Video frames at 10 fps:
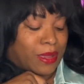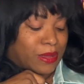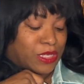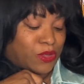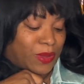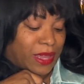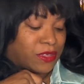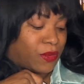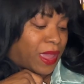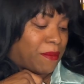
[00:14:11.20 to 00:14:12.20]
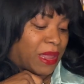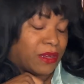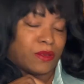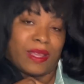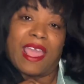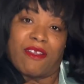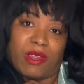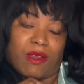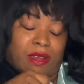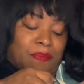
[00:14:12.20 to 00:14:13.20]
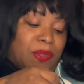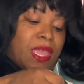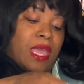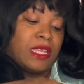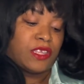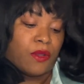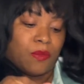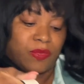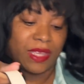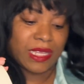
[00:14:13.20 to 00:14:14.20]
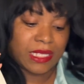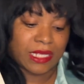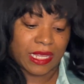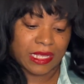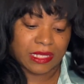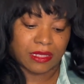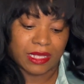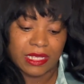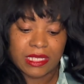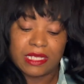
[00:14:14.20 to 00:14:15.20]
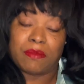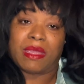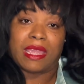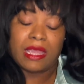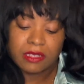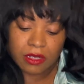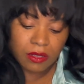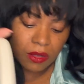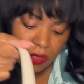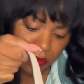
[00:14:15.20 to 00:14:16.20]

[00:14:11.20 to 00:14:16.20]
suitcase, okay? My little carry-on. So this to me is a, hold on,